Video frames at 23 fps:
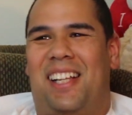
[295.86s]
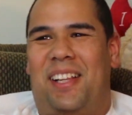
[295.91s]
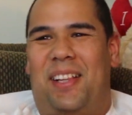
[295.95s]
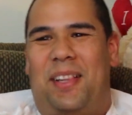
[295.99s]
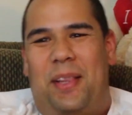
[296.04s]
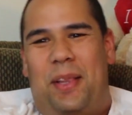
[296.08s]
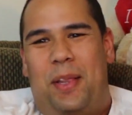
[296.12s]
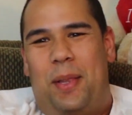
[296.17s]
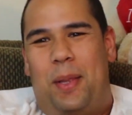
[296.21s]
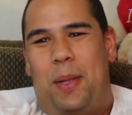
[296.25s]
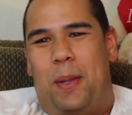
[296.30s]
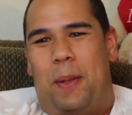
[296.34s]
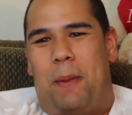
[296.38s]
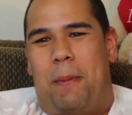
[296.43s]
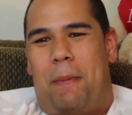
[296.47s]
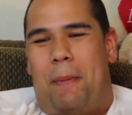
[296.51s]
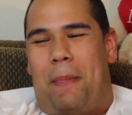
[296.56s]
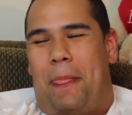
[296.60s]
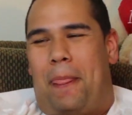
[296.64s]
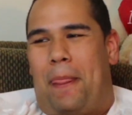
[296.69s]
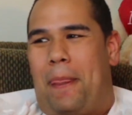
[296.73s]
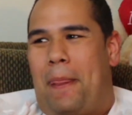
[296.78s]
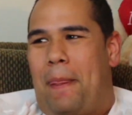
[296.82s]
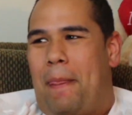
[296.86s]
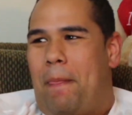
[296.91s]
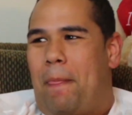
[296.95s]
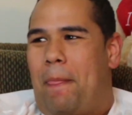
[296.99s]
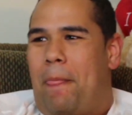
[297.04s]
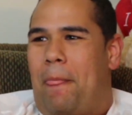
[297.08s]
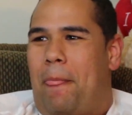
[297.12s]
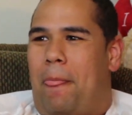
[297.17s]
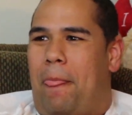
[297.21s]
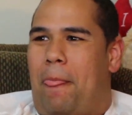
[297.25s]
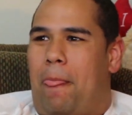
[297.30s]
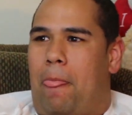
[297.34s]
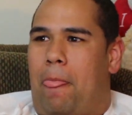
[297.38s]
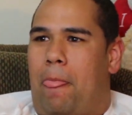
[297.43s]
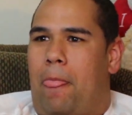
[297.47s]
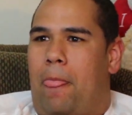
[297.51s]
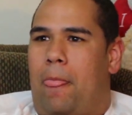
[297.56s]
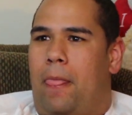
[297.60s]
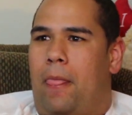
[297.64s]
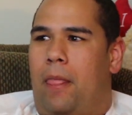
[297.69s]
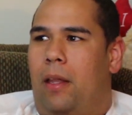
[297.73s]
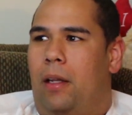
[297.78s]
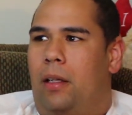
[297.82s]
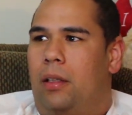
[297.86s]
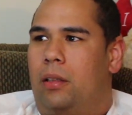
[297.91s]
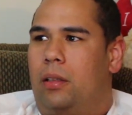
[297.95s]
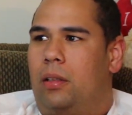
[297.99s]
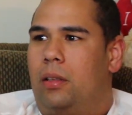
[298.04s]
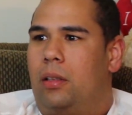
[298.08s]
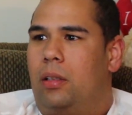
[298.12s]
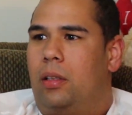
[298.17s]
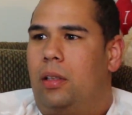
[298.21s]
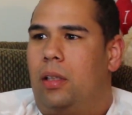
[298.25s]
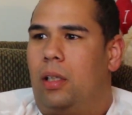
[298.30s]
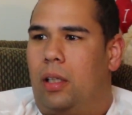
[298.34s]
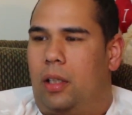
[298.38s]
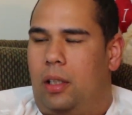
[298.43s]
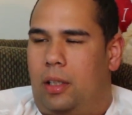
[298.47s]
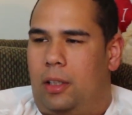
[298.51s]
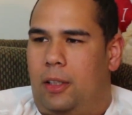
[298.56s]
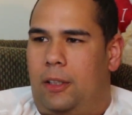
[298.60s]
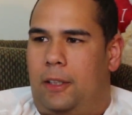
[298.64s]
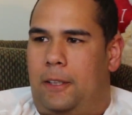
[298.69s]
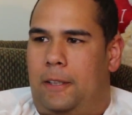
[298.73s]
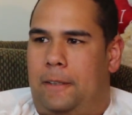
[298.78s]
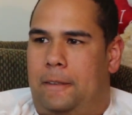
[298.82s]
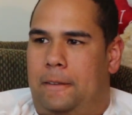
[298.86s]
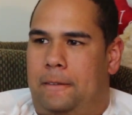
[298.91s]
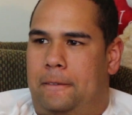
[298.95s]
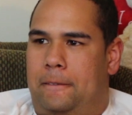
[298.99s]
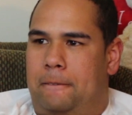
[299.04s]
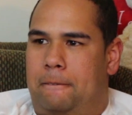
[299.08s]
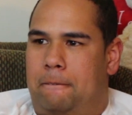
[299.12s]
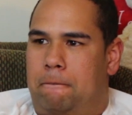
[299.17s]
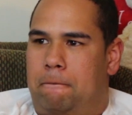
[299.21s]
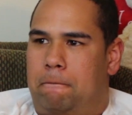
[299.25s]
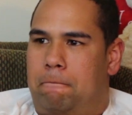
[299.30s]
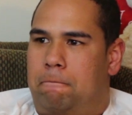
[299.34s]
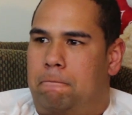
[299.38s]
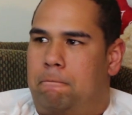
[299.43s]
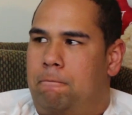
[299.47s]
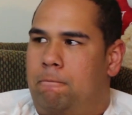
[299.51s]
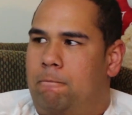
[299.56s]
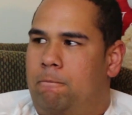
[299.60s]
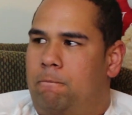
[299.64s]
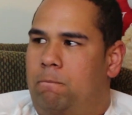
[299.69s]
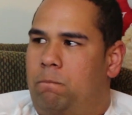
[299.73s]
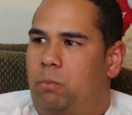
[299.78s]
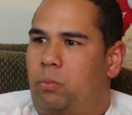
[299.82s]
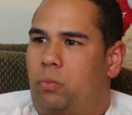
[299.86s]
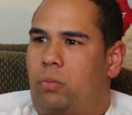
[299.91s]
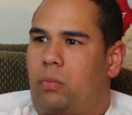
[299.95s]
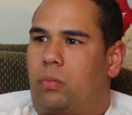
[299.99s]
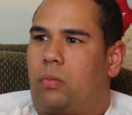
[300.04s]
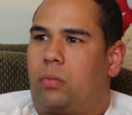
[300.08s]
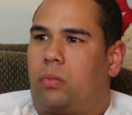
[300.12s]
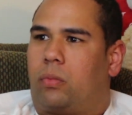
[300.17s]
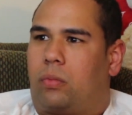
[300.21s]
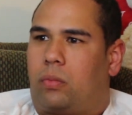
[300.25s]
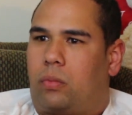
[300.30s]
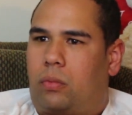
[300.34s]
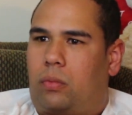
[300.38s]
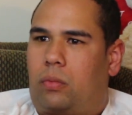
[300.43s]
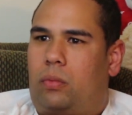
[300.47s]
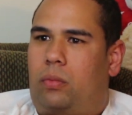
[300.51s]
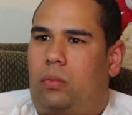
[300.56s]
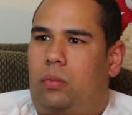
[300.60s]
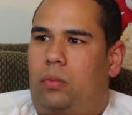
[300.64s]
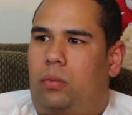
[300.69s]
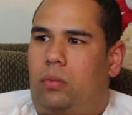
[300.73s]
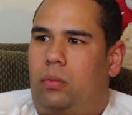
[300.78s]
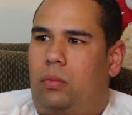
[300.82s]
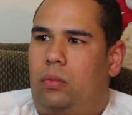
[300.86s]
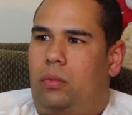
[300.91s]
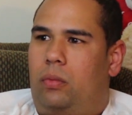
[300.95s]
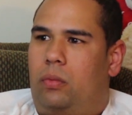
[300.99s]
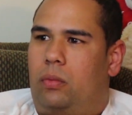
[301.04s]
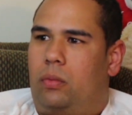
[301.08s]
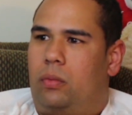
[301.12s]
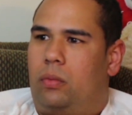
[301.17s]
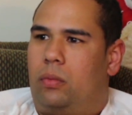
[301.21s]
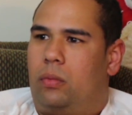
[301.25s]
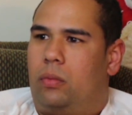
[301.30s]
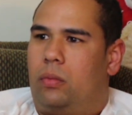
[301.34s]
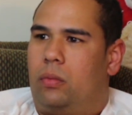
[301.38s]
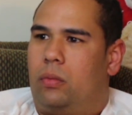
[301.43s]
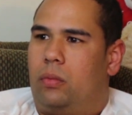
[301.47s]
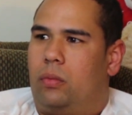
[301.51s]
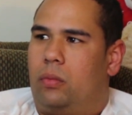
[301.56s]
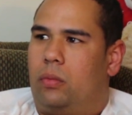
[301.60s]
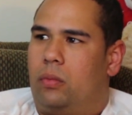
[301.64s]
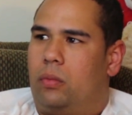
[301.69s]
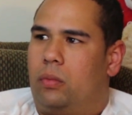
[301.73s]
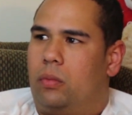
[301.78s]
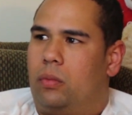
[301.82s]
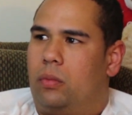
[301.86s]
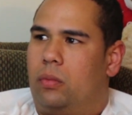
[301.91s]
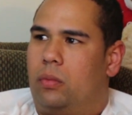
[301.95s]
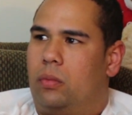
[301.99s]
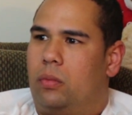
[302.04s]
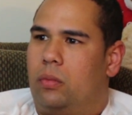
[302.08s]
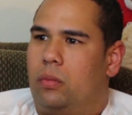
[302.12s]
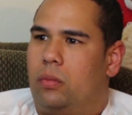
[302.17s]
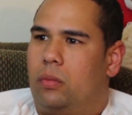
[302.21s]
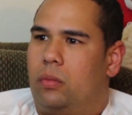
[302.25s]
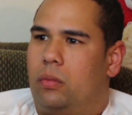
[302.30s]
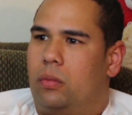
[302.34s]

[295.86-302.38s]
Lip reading: The person shown says nothing.